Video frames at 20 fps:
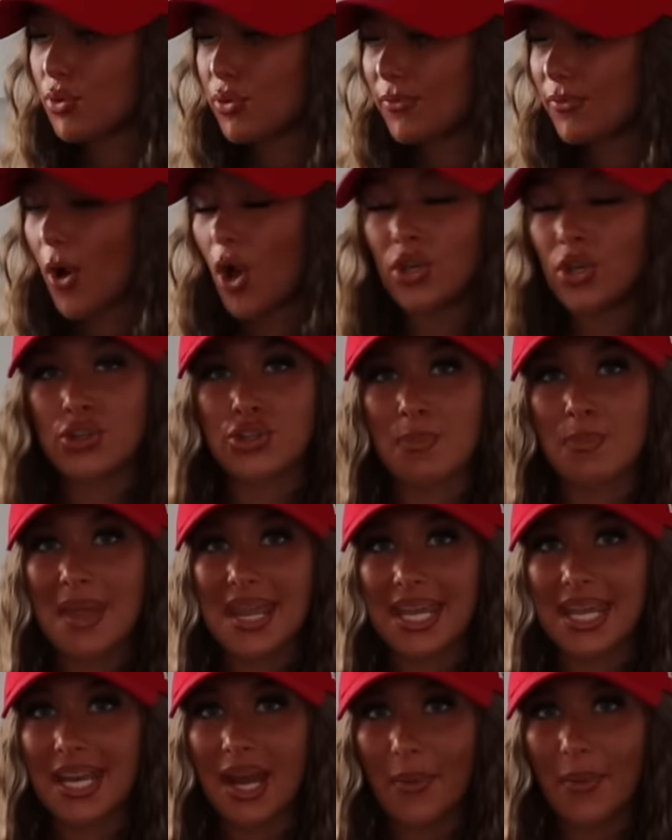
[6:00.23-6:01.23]
move on to
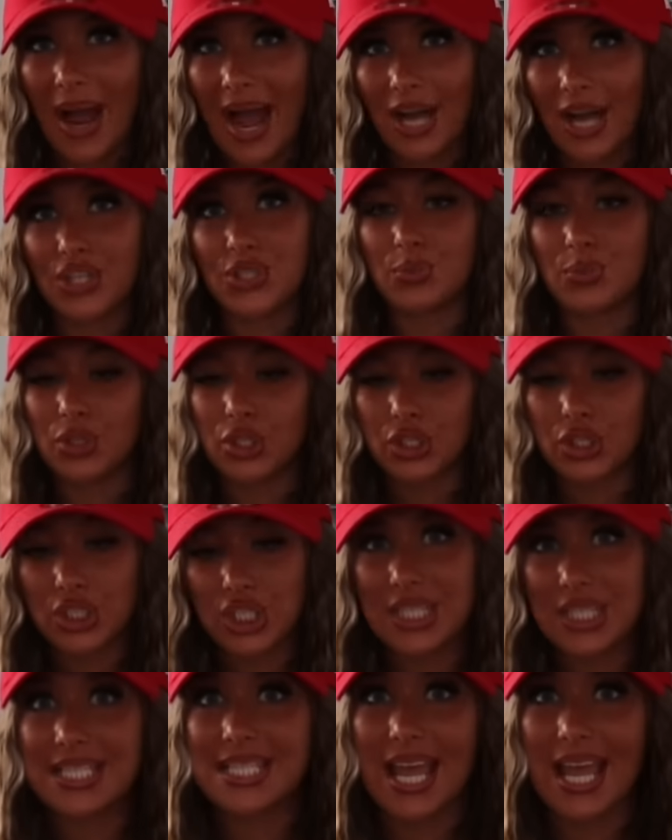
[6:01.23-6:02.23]
making our actual
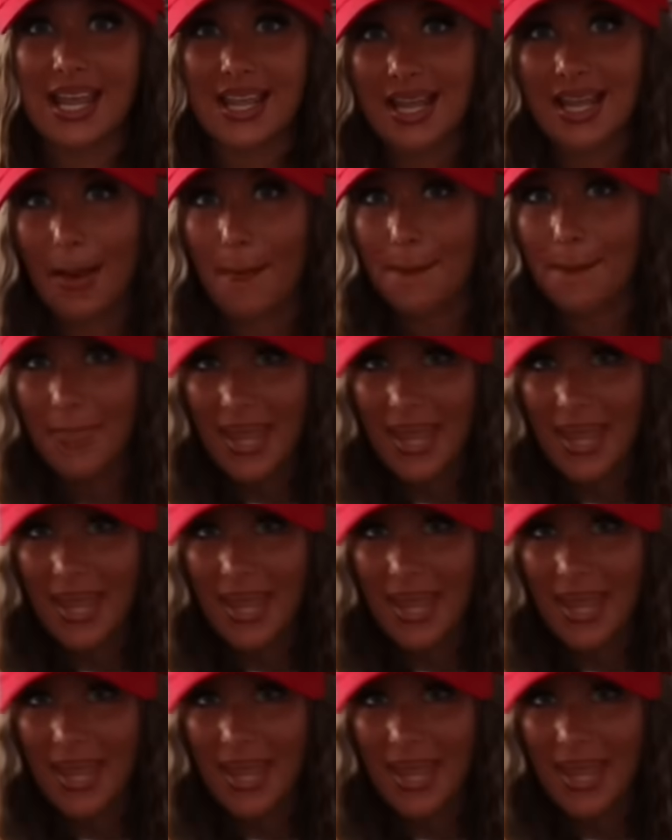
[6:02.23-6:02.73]
cheesecake